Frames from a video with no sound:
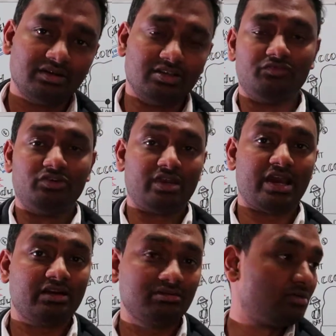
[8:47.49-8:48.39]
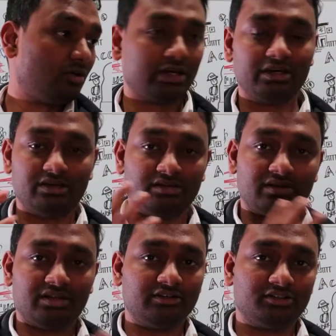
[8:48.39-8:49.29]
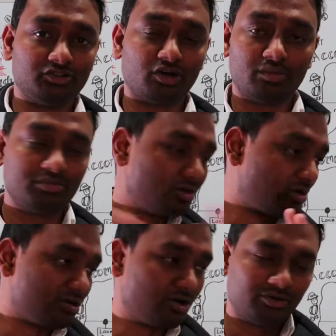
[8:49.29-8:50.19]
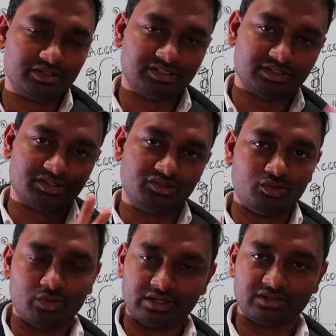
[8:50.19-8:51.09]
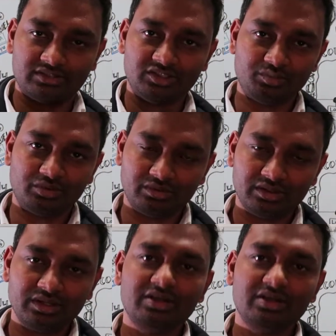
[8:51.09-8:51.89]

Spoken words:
If you can, okay, there is a job, go and sit and do it. Simple.